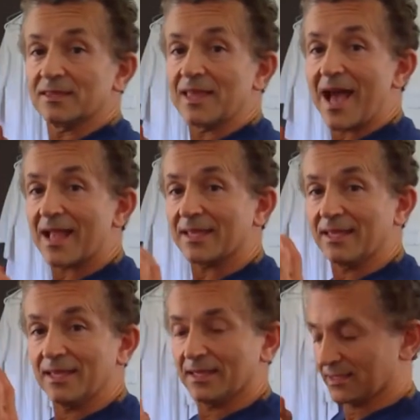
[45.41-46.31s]
that
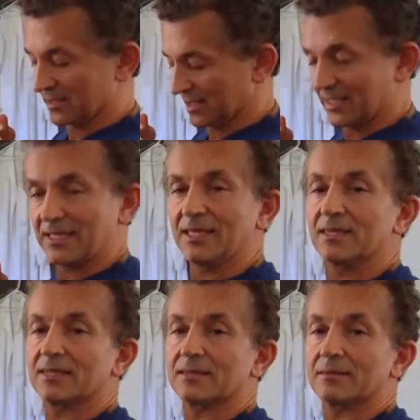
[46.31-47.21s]
is the
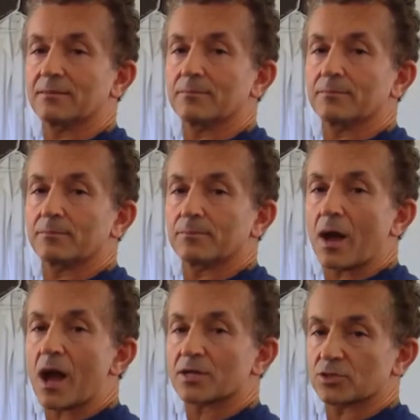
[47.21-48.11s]
key
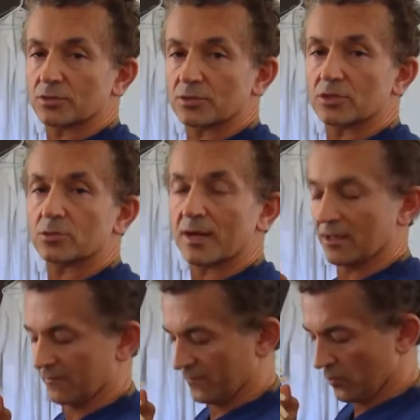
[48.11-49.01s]
posture to try
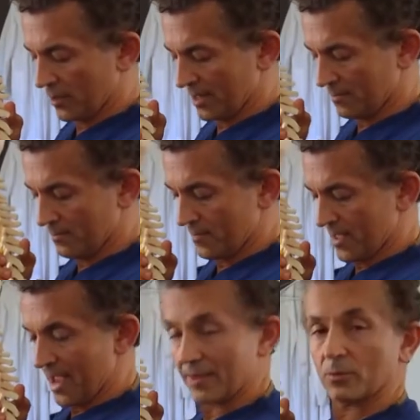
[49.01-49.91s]
to avoid.
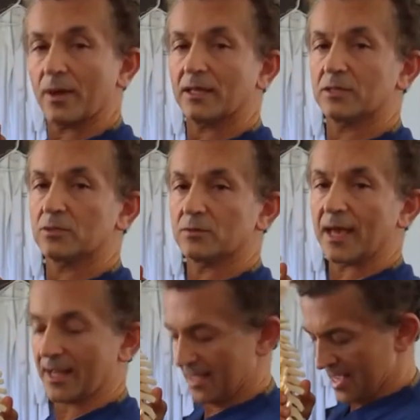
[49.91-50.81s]
And the way to do
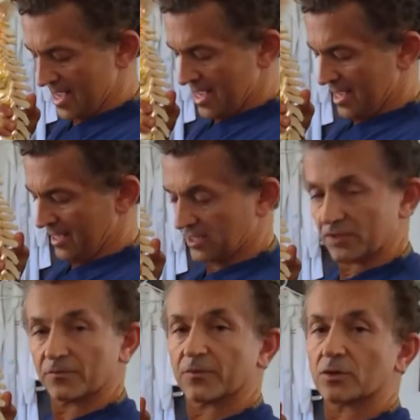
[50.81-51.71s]
that
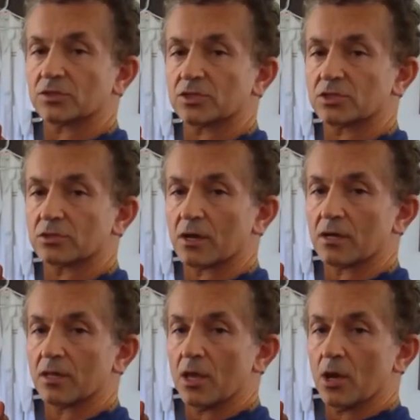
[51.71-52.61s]
is first to
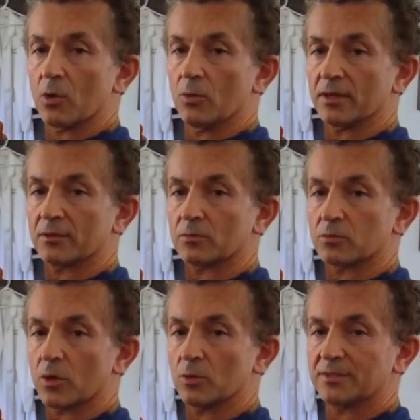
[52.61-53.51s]
start with
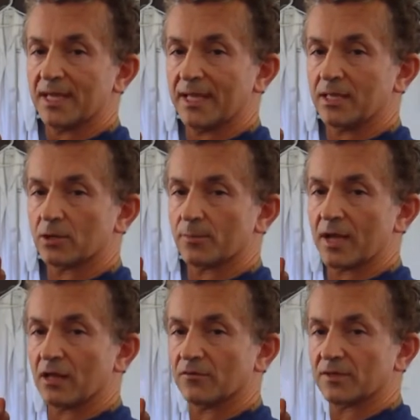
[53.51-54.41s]
rotating your
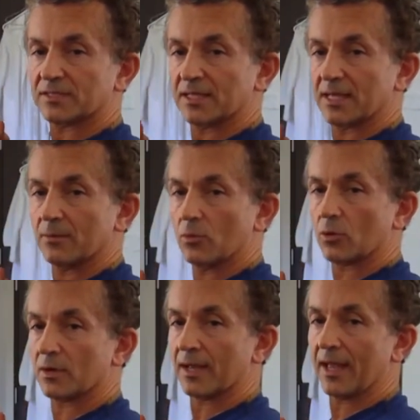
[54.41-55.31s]
pelvis in a
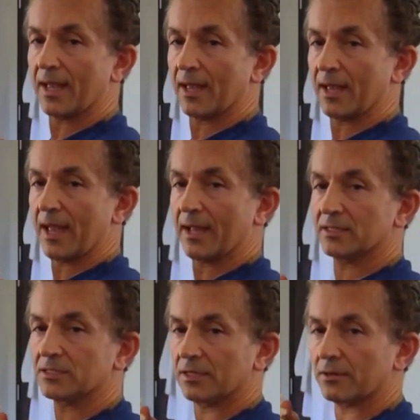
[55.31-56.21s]
more
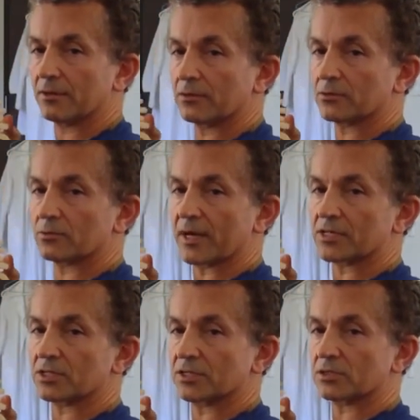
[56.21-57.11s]
anterior
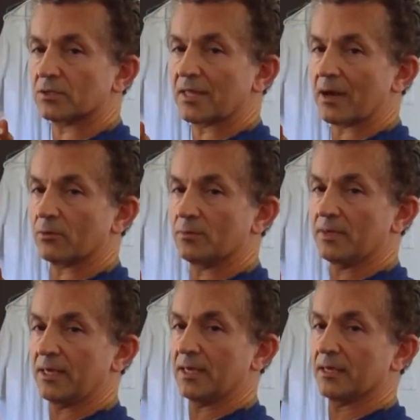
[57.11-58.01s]
direction. So that would
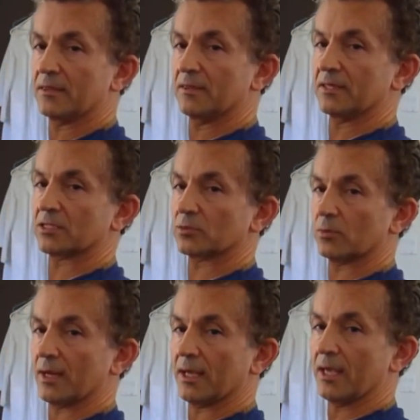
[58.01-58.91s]
be this
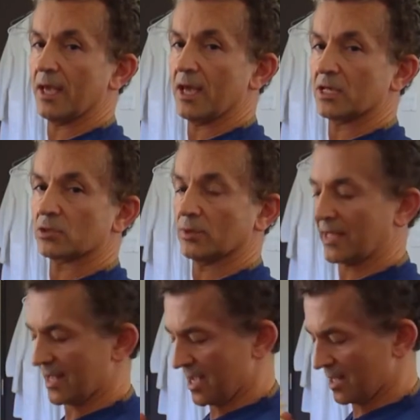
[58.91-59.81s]
way. So what
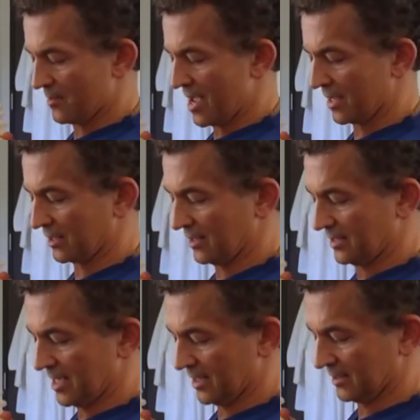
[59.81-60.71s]
that automatically
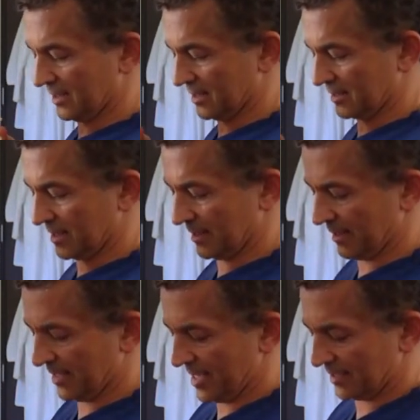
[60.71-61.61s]
does is it
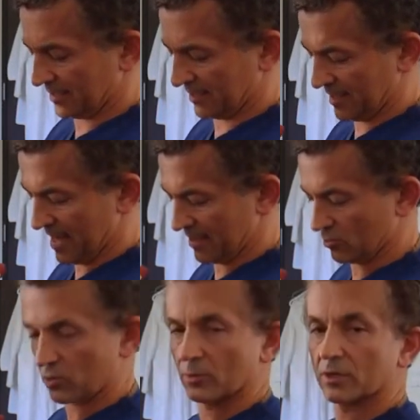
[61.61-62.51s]
lets that
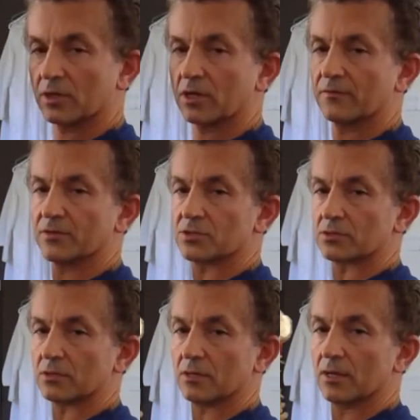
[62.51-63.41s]
normal
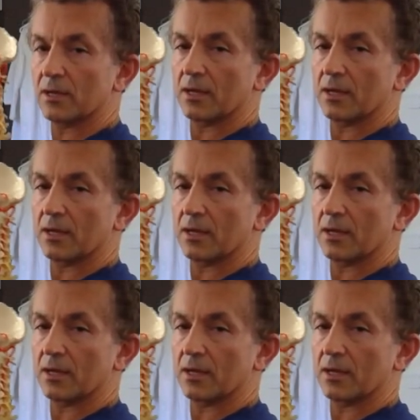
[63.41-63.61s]
curvature